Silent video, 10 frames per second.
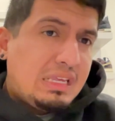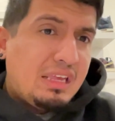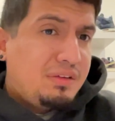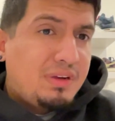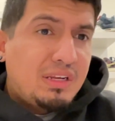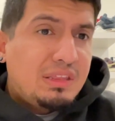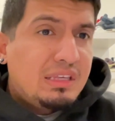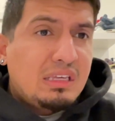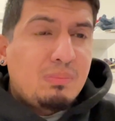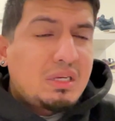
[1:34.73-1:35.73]
If
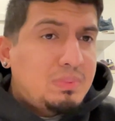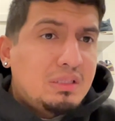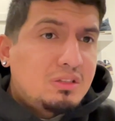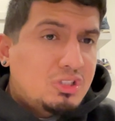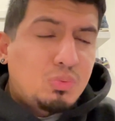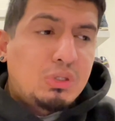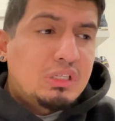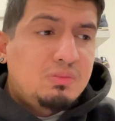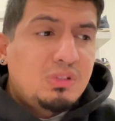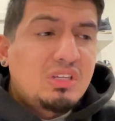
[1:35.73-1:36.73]
anything, it might be lunch
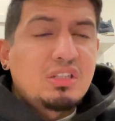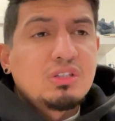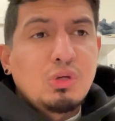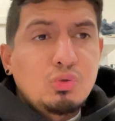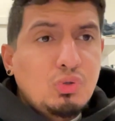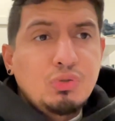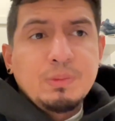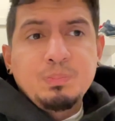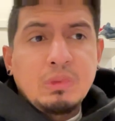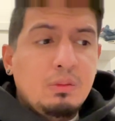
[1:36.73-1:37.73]
money if you sell it local.
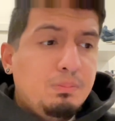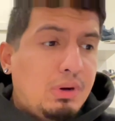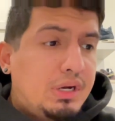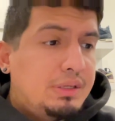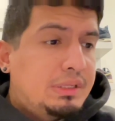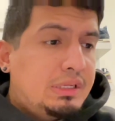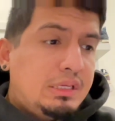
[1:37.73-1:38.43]
But